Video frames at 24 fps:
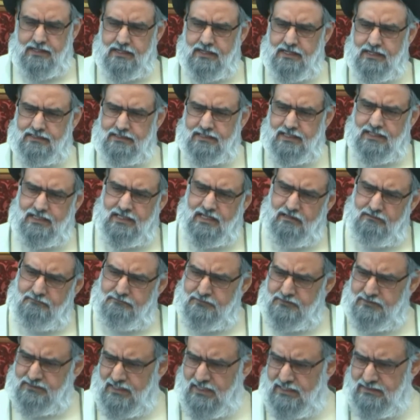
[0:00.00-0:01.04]
And then he
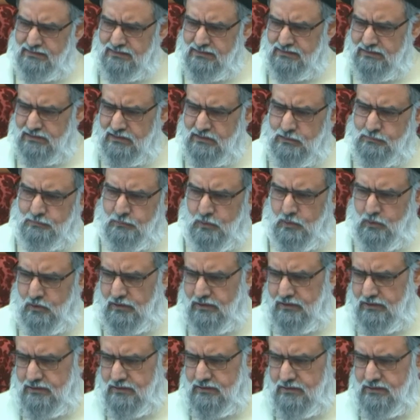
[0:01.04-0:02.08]
emphasizes this
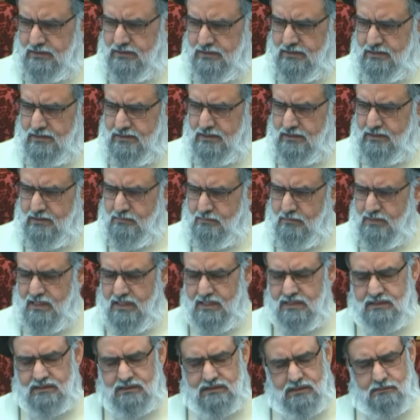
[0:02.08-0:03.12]
point
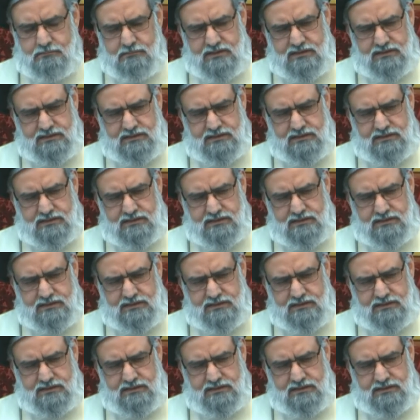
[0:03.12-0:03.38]
as long